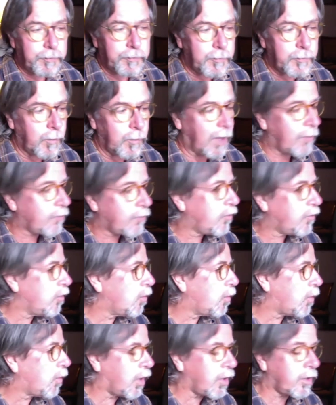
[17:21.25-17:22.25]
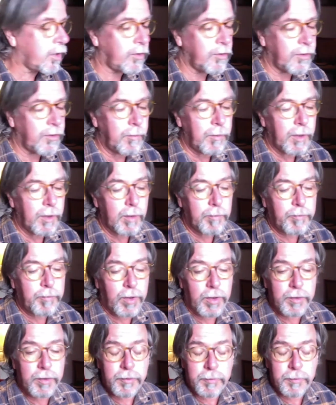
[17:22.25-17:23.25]
We'll have to do work to the mill
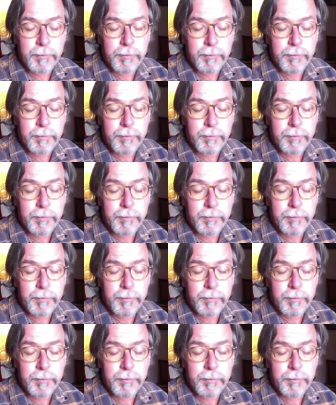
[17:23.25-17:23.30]
pond.